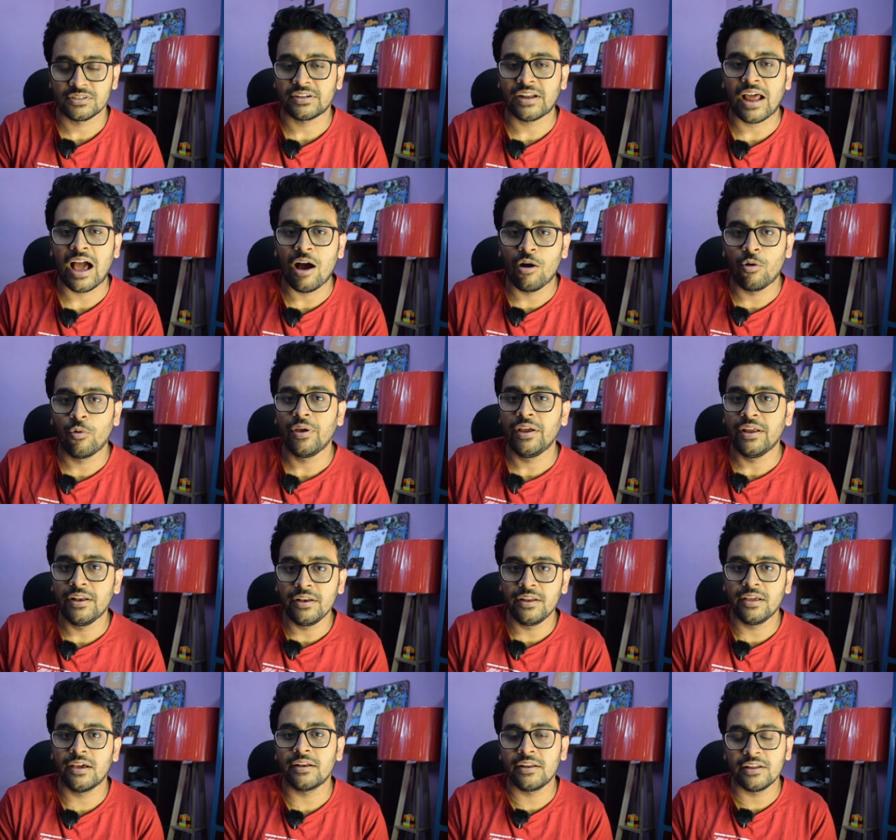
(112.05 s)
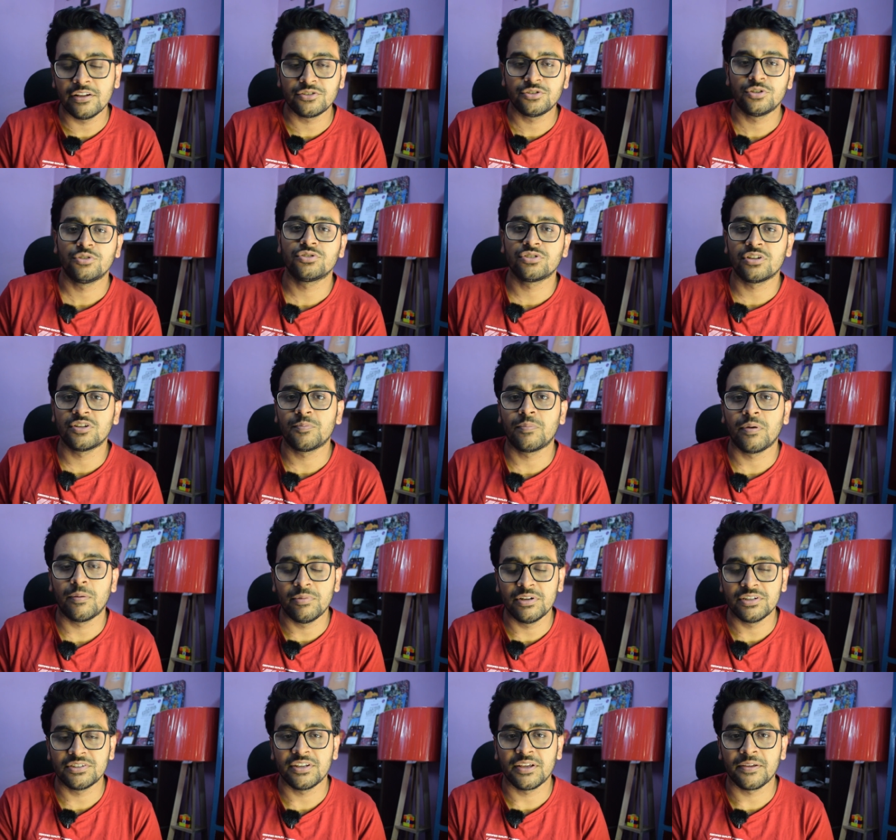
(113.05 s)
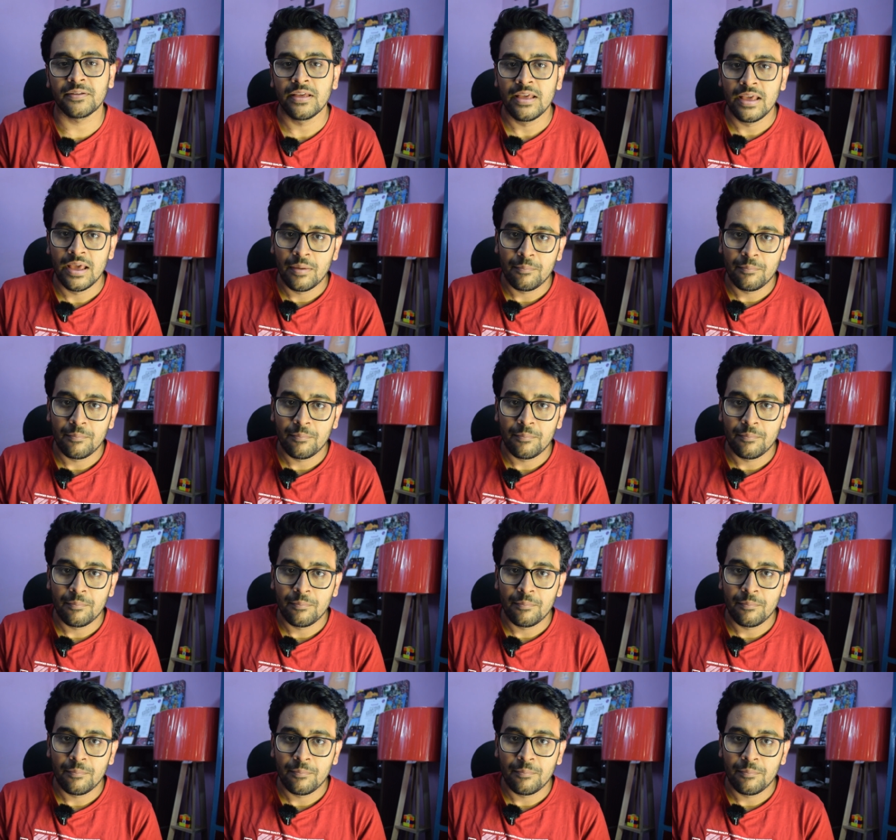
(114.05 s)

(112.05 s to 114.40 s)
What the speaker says: that how Indian institutions publishing